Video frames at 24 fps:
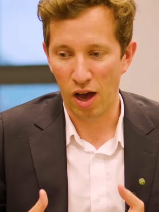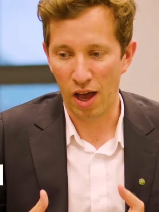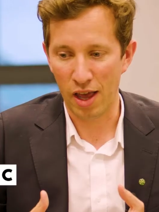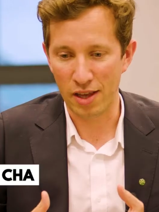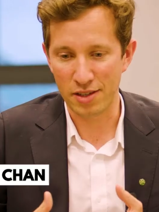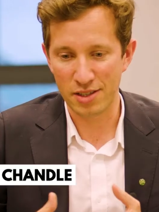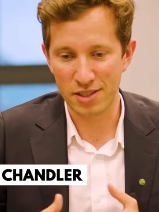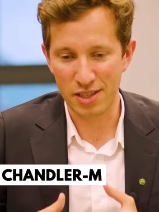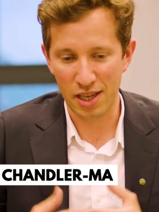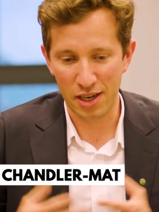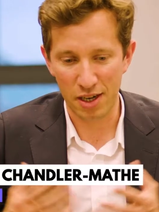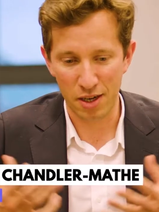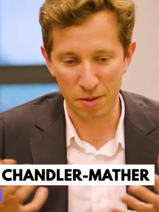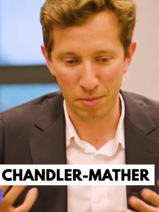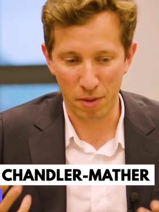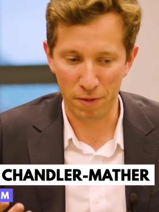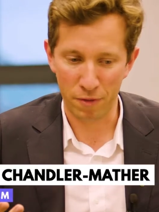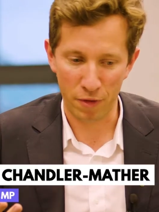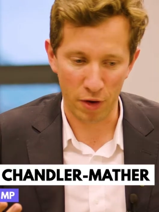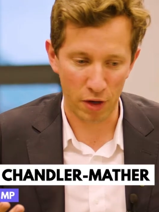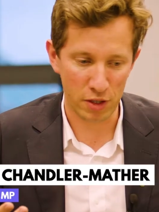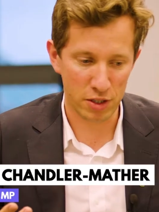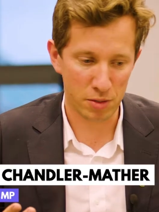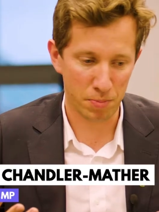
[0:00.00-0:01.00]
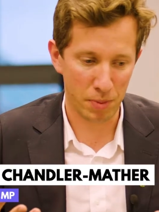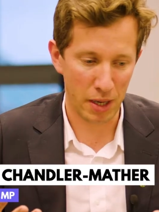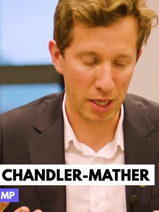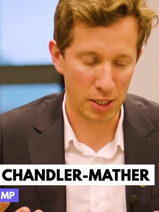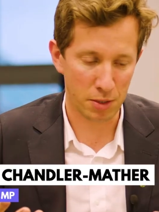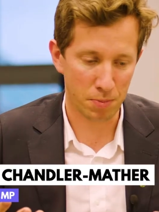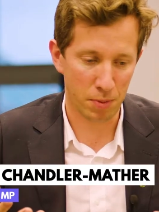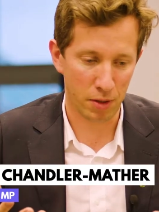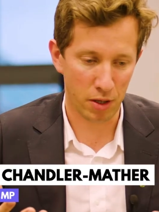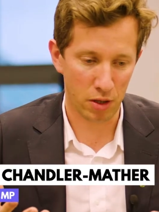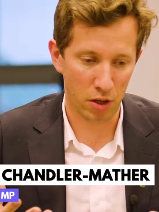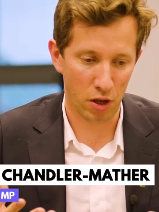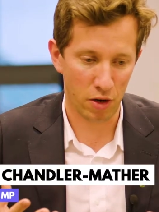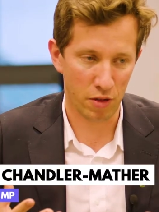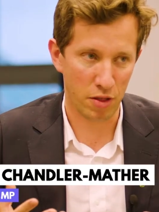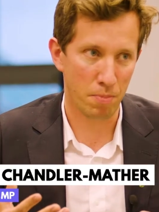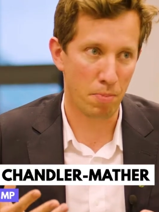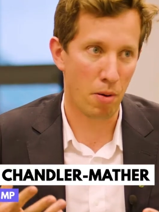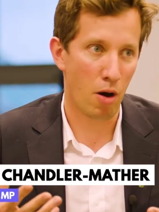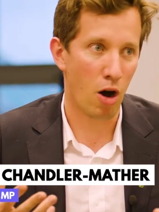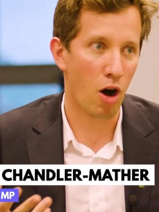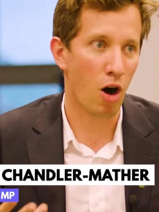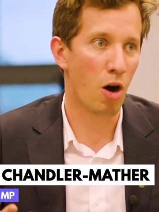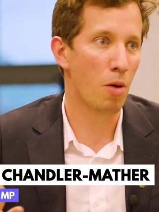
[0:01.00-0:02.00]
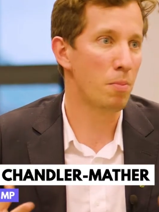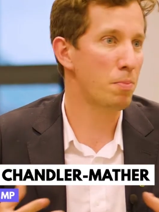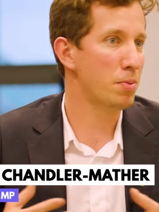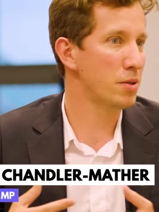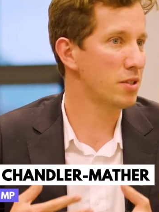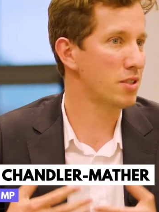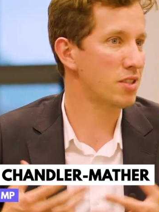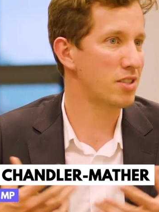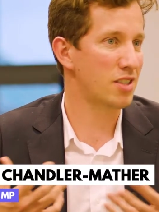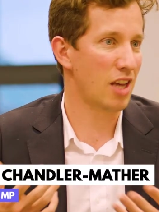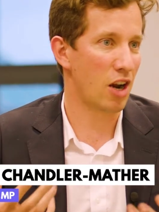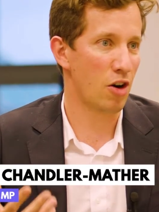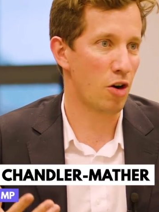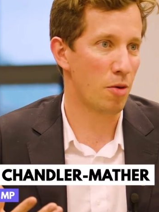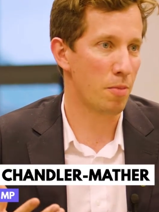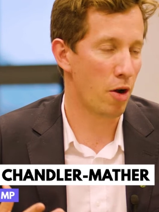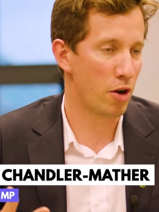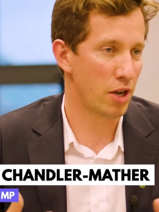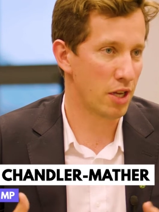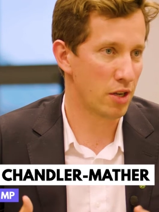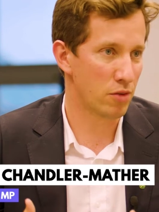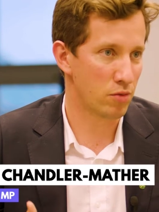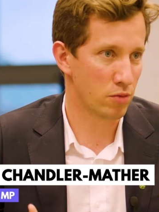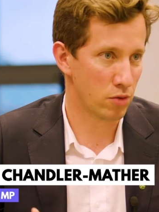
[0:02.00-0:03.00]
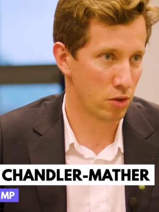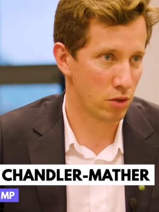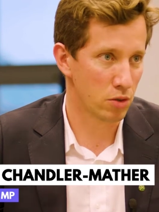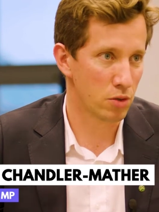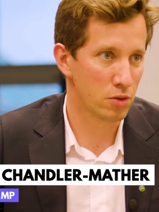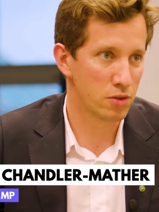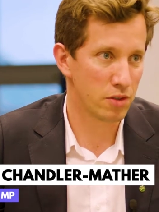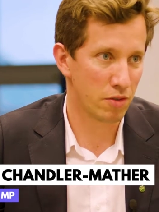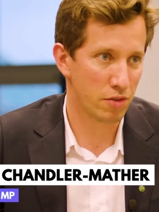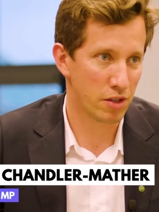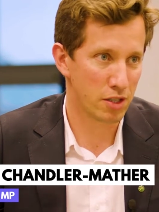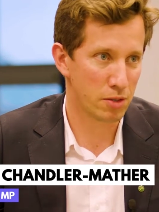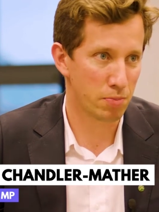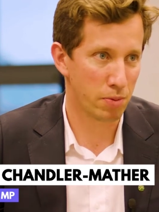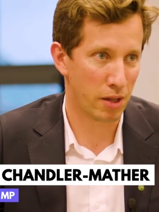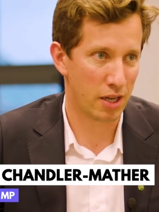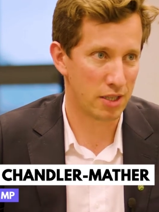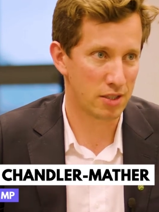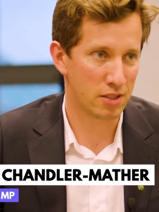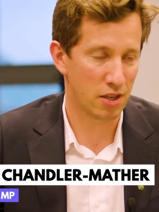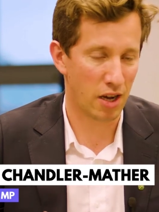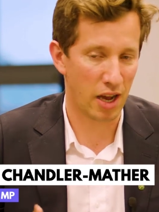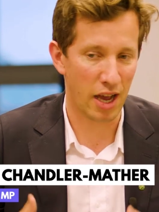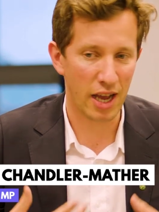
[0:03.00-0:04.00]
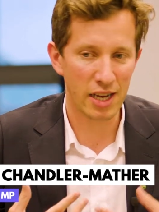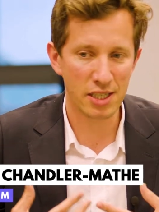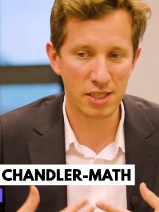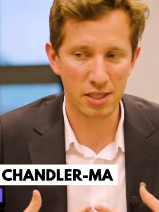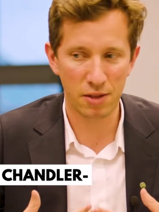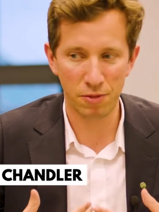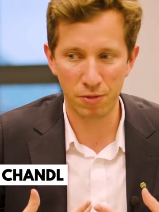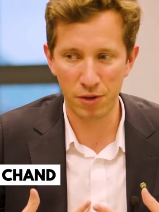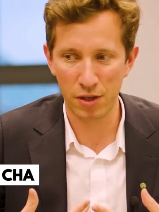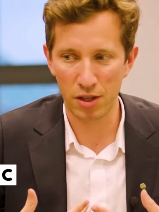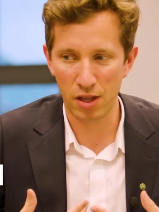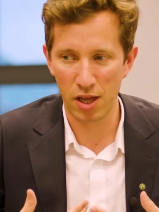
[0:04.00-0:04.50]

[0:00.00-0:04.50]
I said it in my first speech, but a lot of the pomp, ceremony, and rules of this place, I actually feel